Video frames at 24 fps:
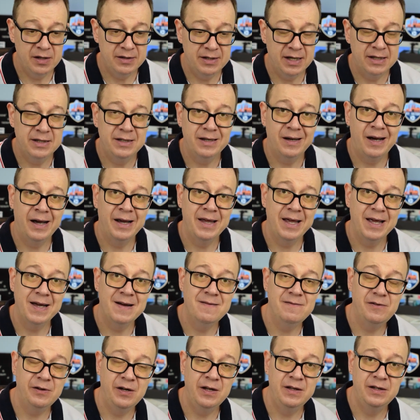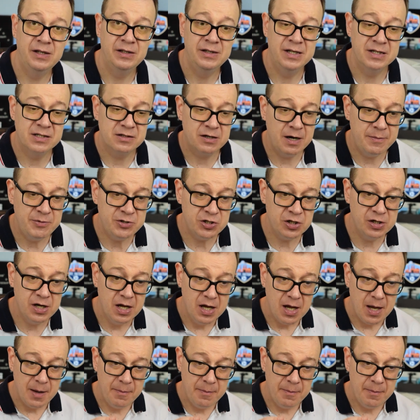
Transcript: that I have in the description.